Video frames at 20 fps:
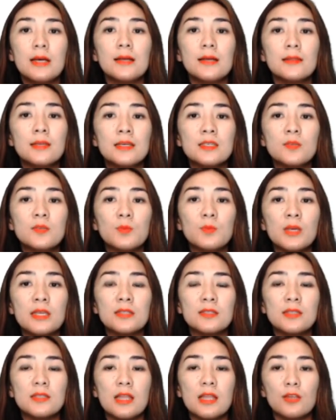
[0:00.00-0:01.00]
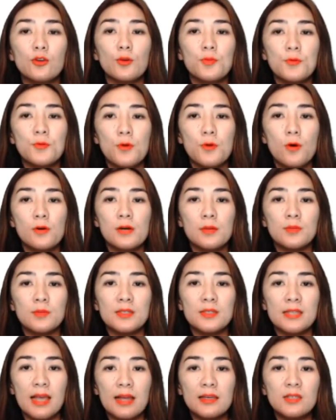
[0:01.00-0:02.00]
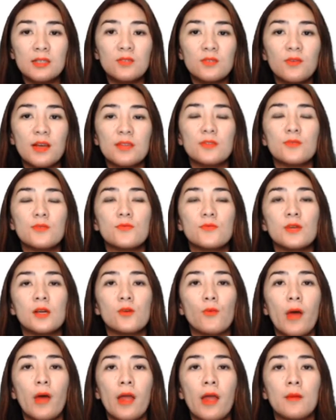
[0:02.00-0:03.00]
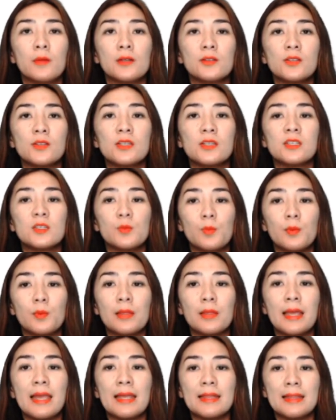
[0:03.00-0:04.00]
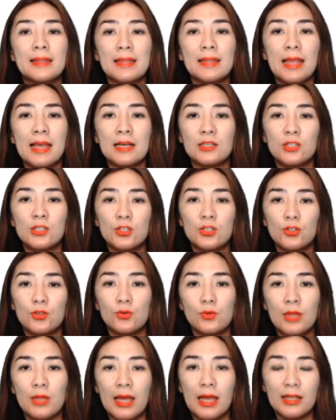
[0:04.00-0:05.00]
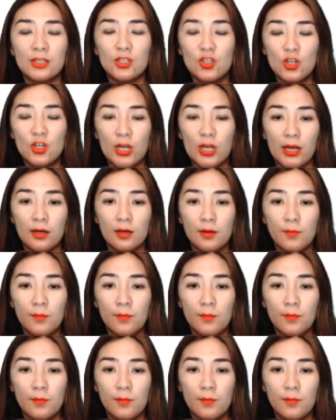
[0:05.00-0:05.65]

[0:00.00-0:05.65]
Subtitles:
this means that your program satisfied the requirement displayed next to that check.